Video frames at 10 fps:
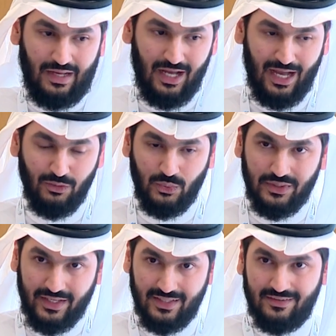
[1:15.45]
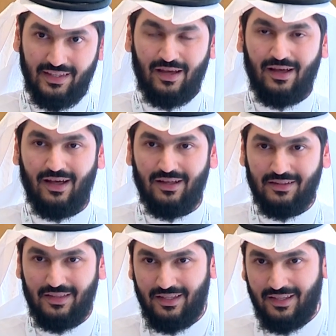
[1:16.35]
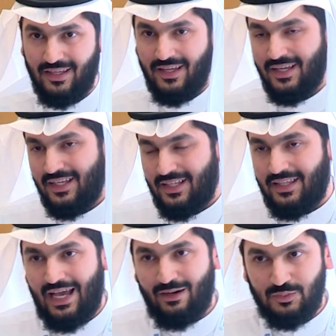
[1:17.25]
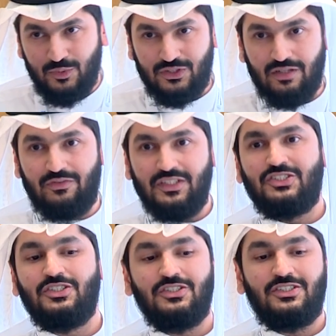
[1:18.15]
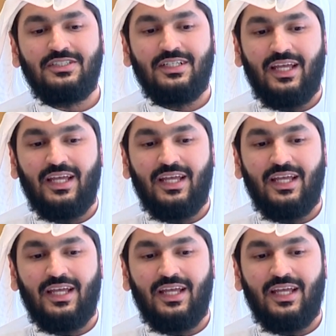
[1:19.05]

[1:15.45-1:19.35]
how do we get the output of research